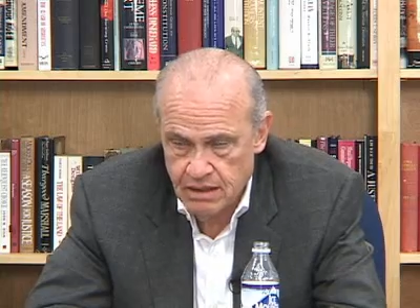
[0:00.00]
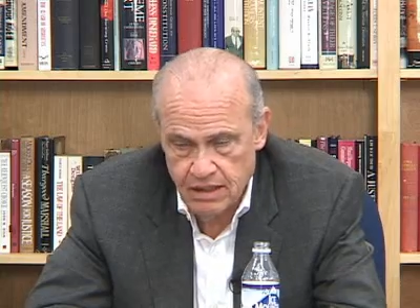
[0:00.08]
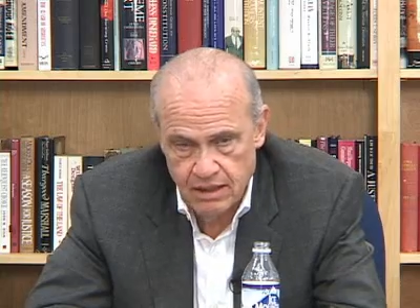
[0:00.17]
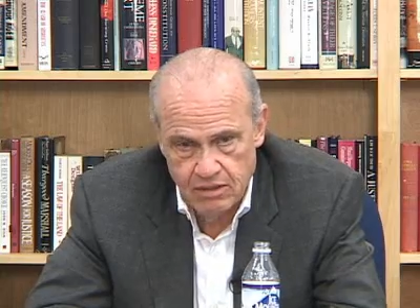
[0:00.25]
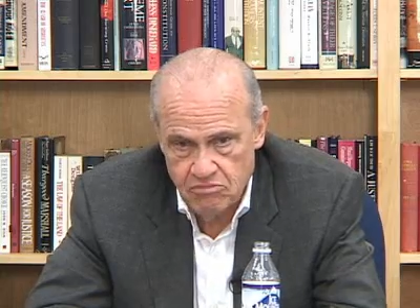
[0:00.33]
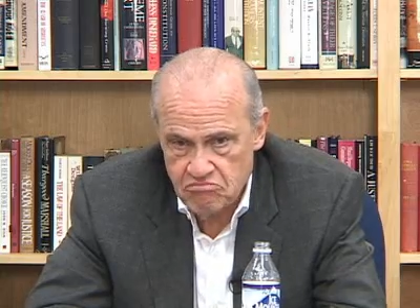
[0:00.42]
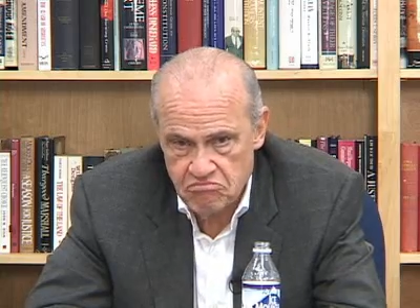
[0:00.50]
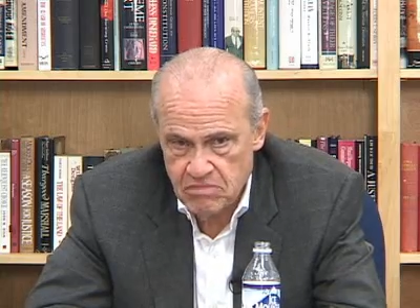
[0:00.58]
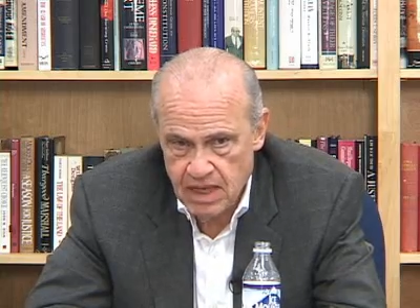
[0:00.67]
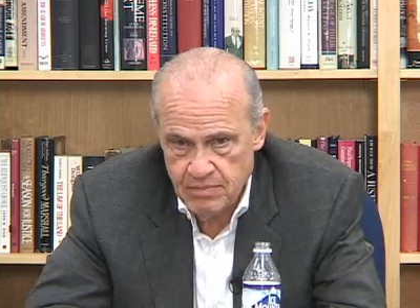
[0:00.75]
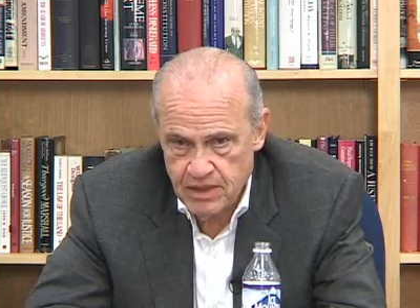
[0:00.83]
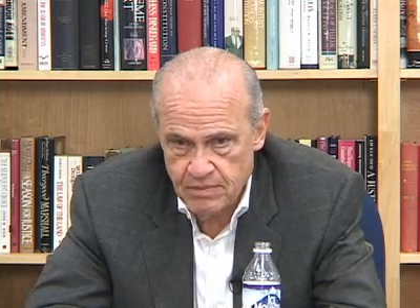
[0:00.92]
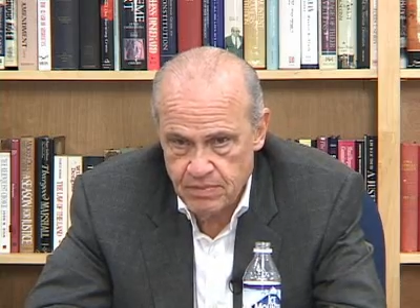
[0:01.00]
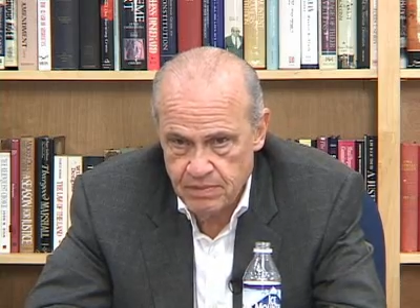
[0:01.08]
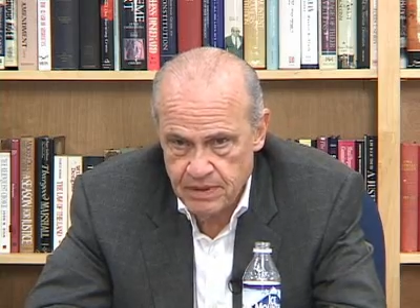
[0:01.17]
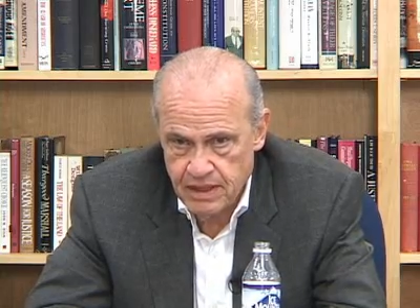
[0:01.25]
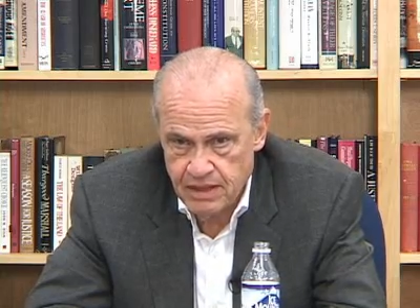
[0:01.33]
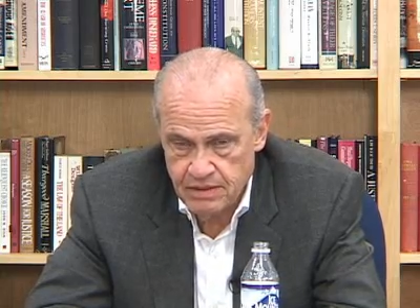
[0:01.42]
I'm not
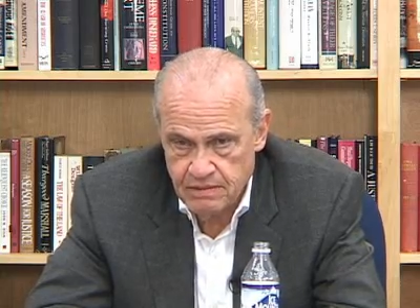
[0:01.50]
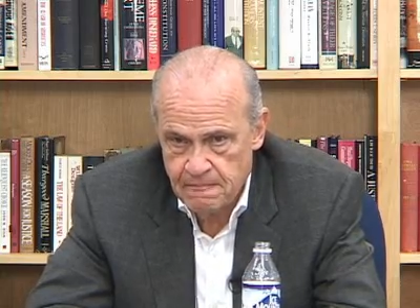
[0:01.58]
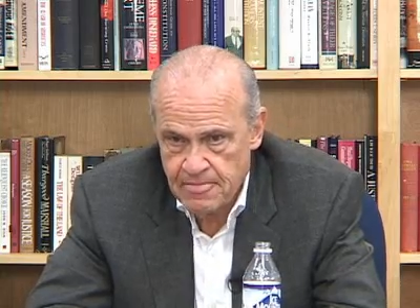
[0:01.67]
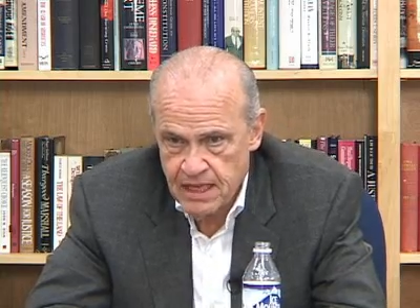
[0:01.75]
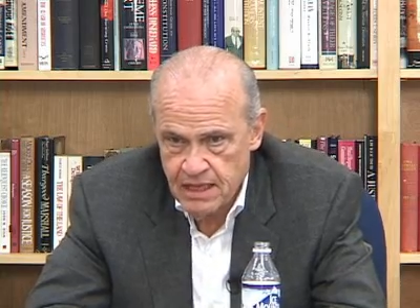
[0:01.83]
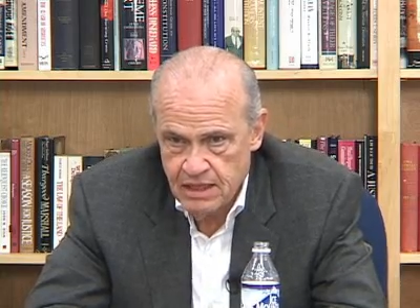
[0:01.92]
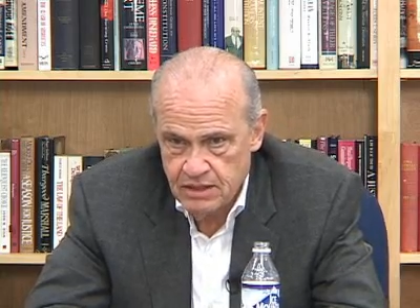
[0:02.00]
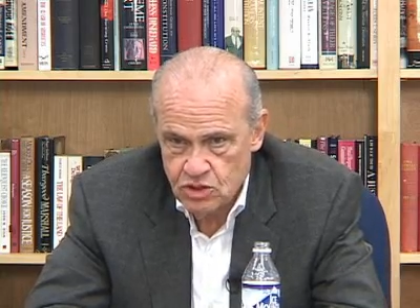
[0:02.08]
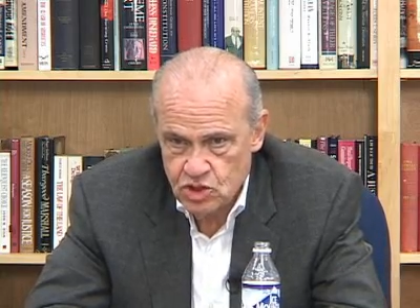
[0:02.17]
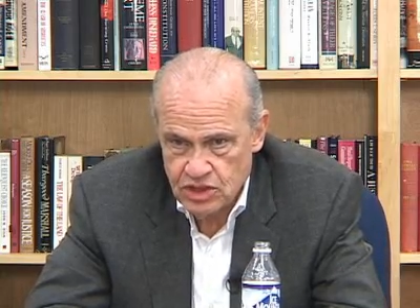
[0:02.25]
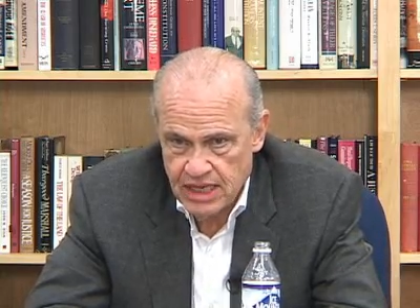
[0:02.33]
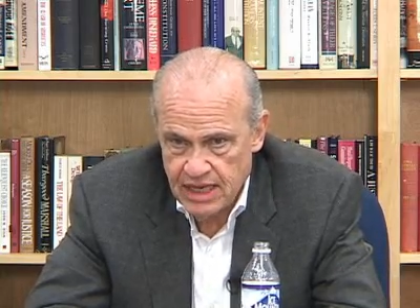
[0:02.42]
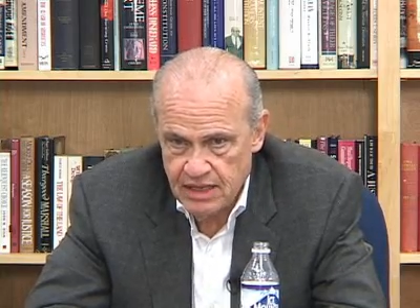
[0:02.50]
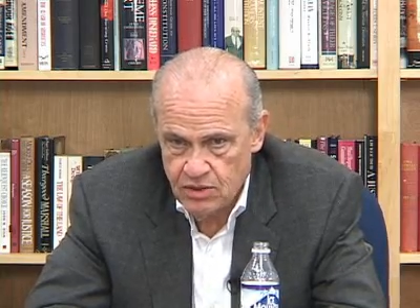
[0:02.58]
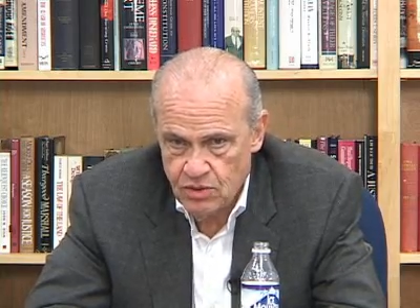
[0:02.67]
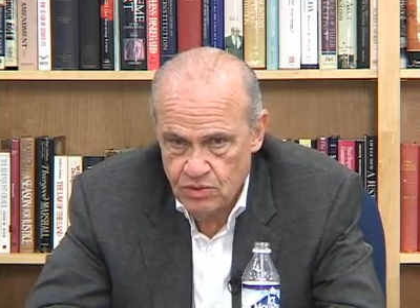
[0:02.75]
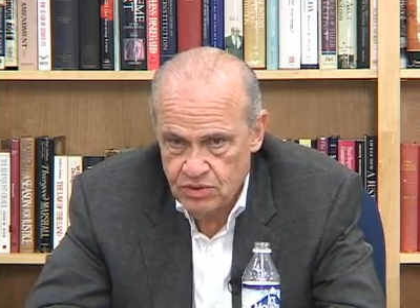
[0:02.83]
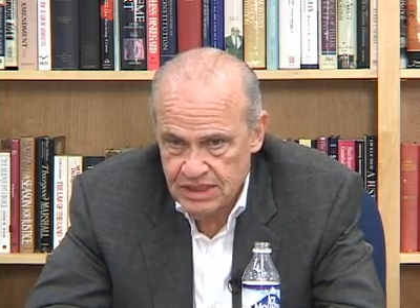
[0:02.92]
prepared to sign
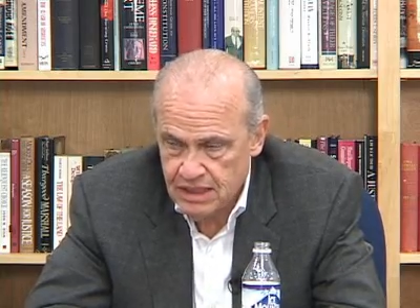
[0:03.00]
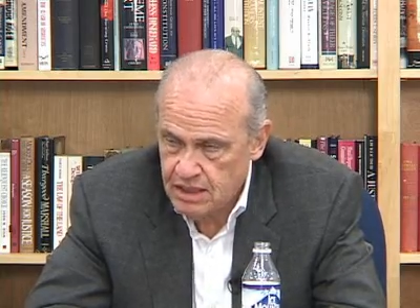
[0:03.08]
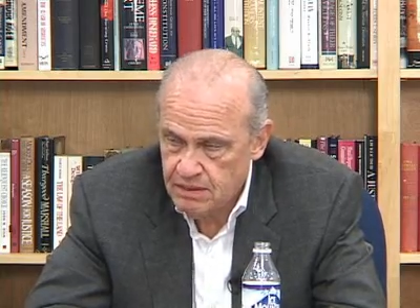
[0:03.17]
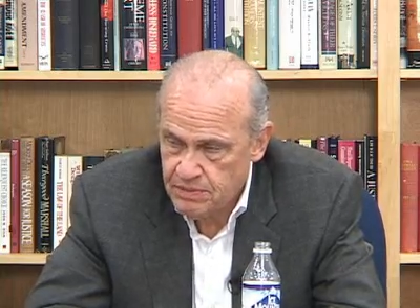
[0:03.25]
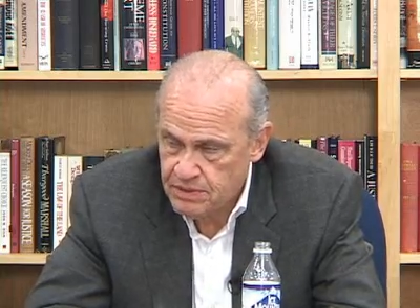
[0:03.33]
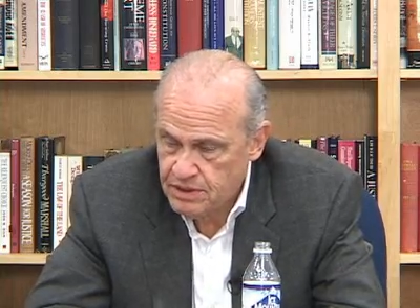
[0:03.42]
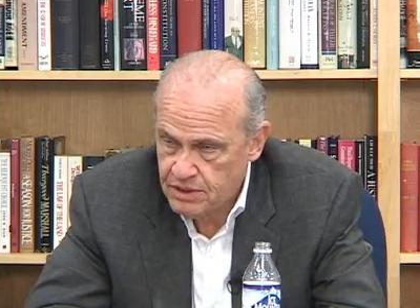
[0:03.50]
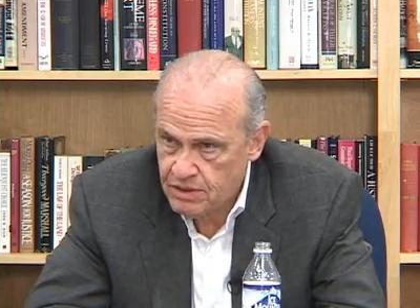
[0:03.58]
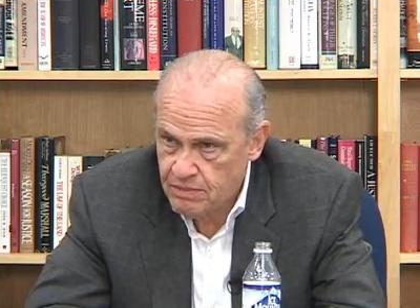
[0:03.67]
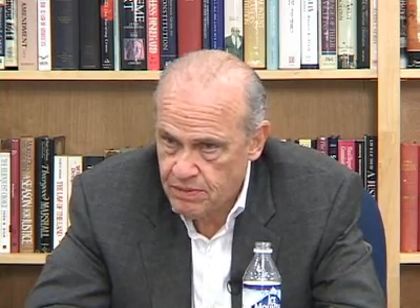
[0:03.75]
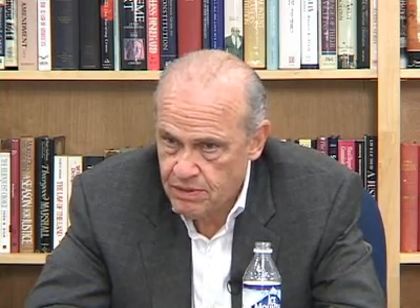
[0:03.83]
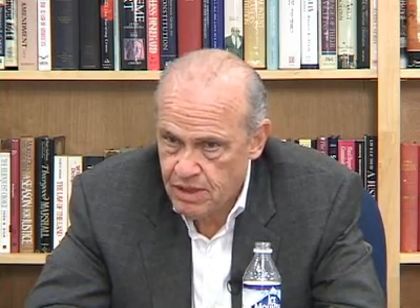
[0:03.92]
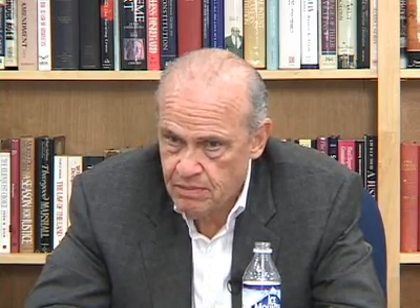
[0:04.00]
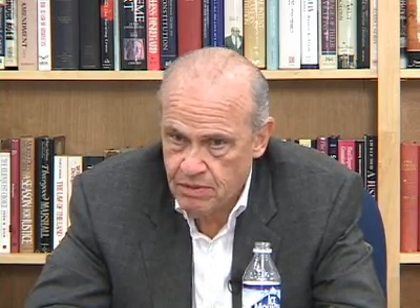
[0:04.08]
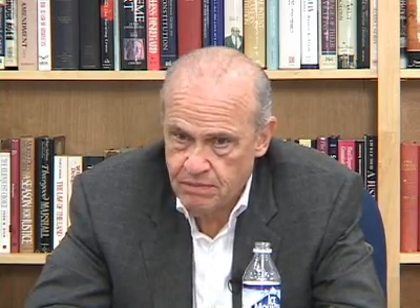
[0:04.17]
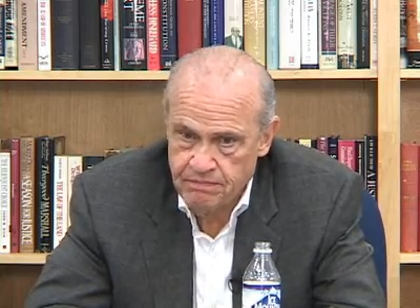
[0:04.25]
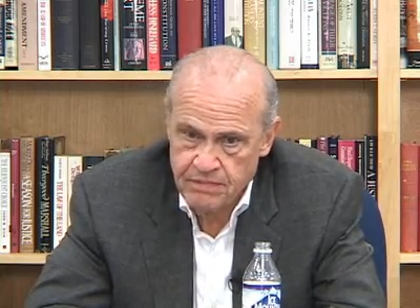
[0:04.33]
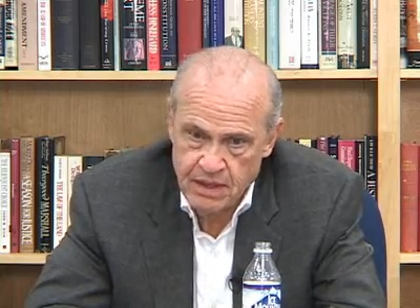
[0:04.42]
on to any particular problem.